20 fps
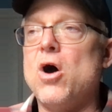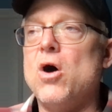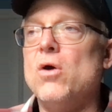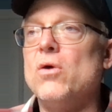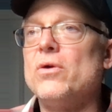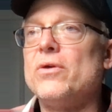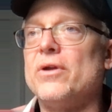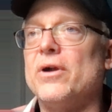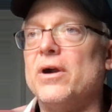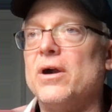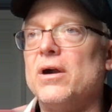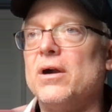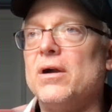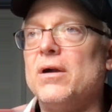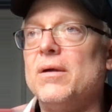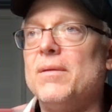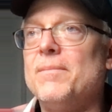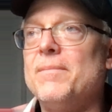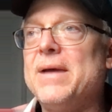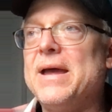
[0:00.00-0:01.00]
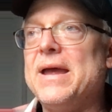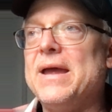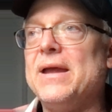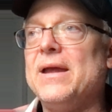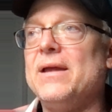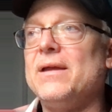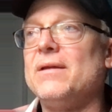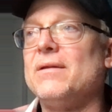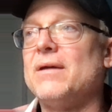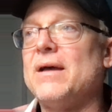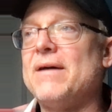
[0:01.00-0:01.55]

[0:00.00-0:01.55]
owner may